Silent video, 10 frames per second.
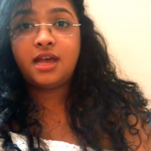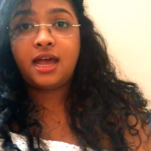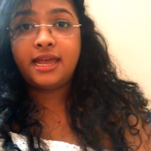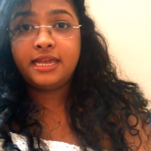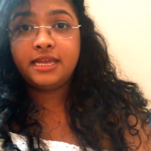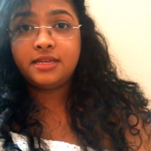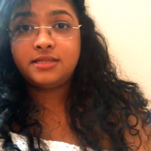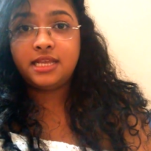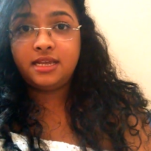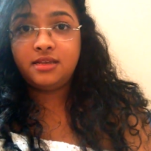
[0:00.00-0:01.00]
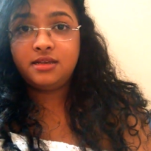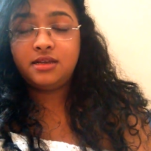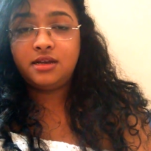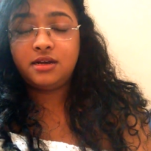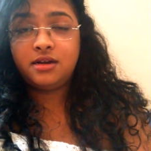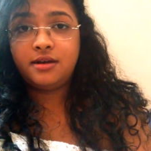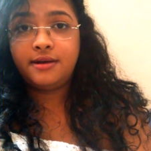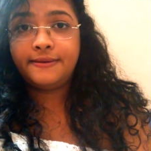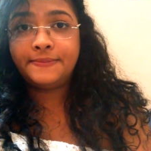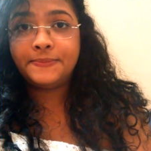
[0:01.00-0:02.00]
I think
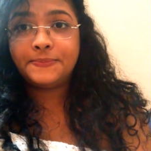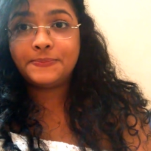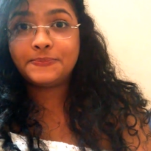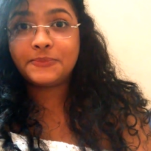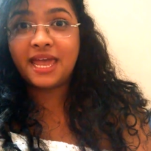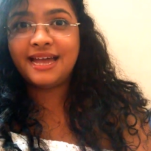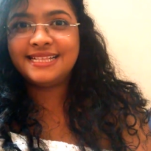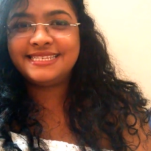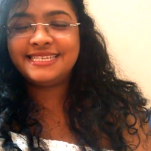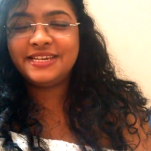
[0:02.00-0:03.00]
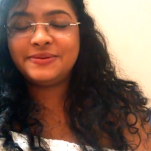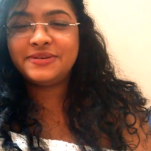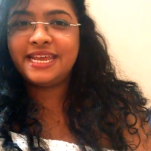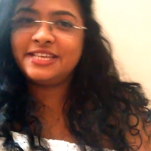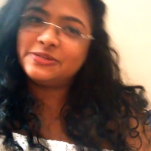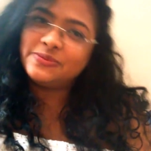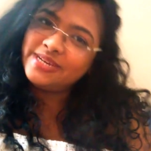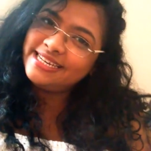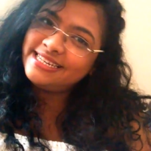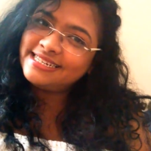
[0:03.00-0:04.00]
I'll see you next
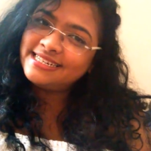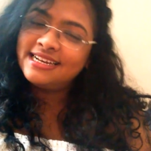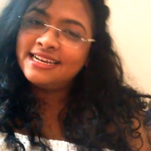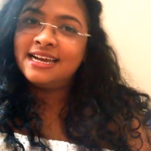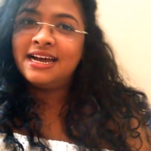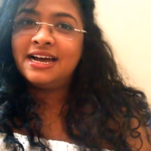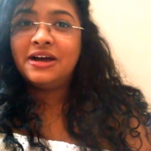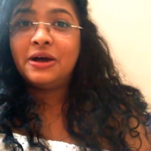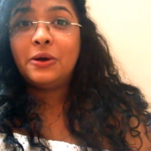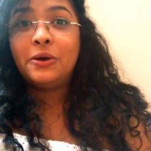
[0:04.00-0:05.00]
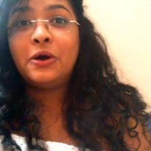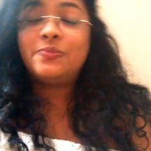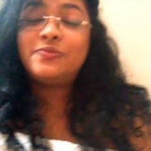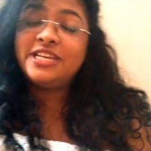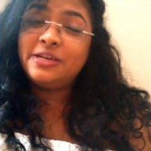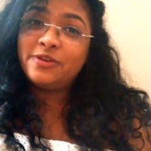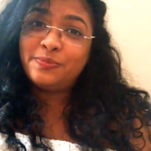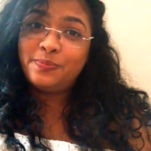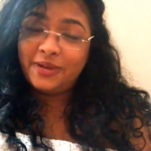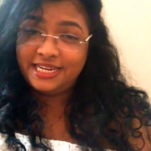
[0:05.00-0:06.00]
week, hopefully with
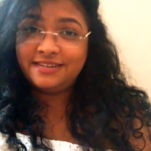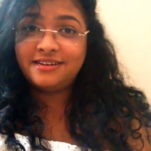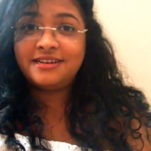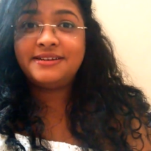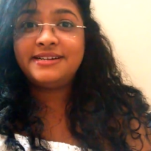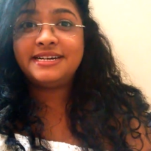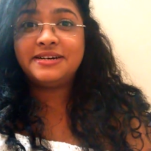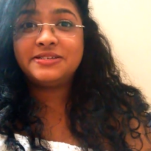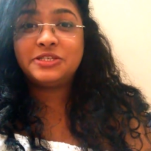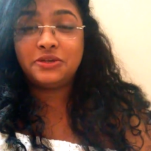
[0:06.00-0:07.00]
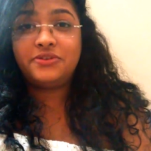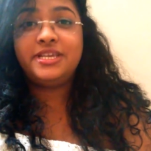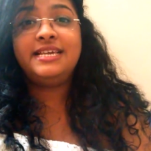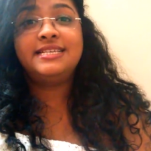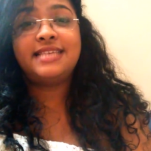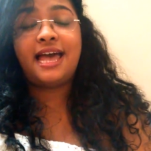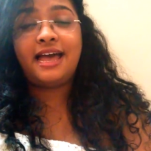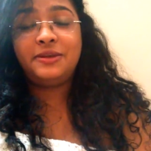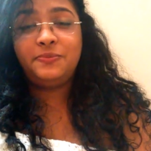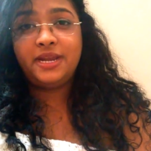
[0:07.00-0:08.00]
better stories
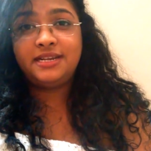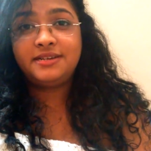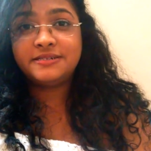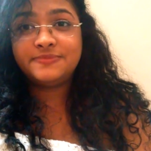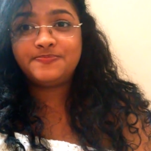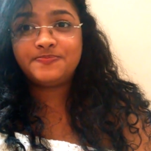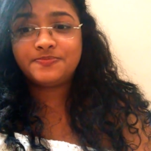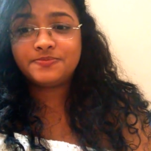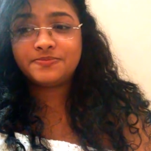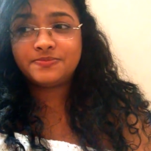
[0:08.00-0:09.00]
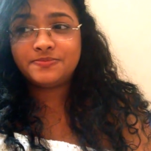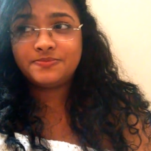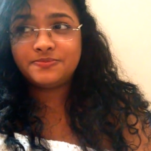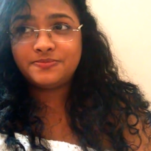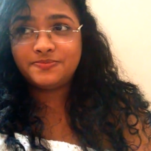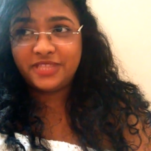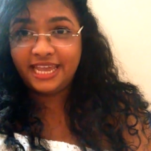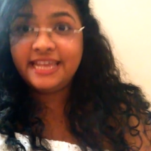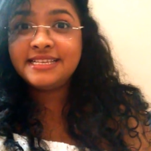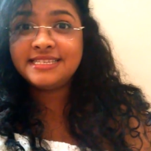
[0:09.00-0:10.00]
and better
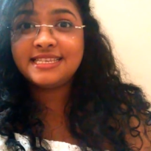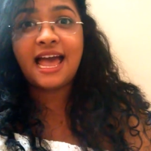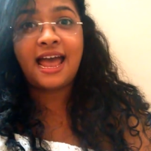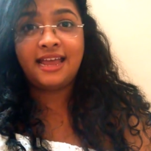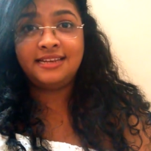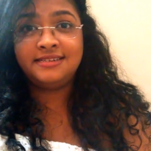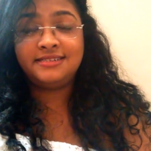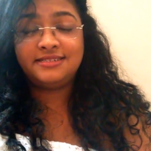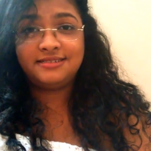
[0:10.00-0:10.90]
things and